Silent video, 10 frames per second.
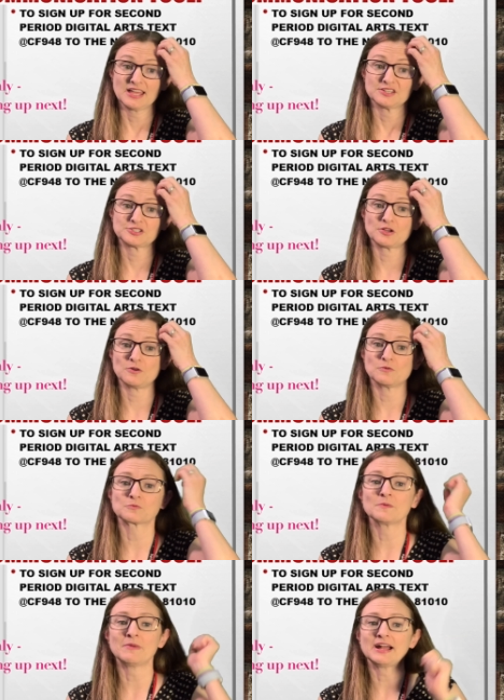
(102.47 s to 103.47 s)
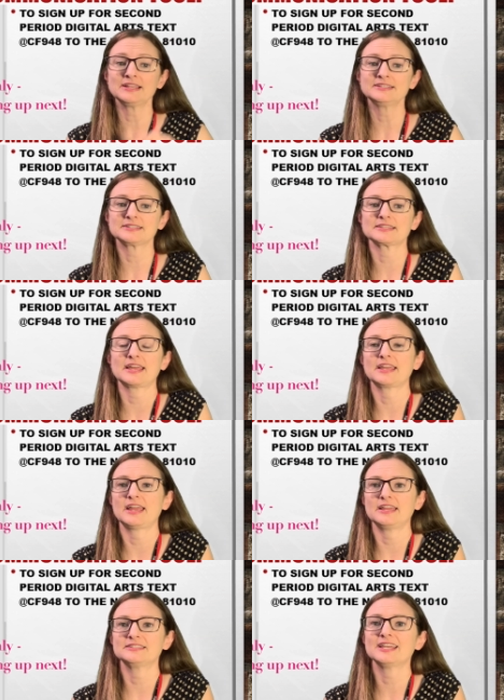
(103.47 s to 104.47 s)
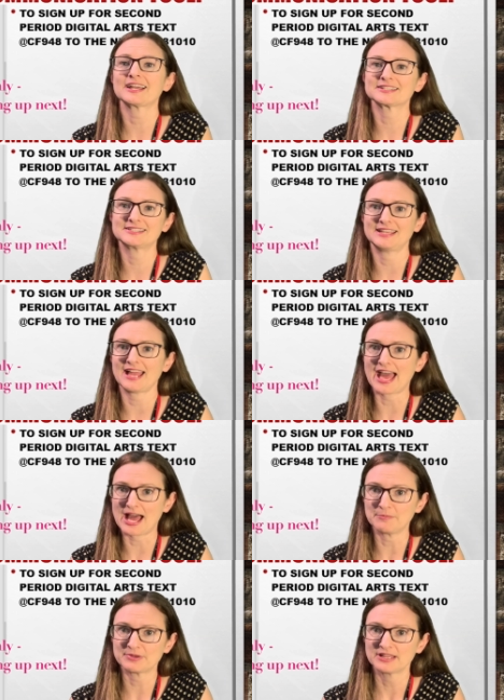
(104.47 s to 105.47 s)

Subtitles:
So Remind is like a texting app.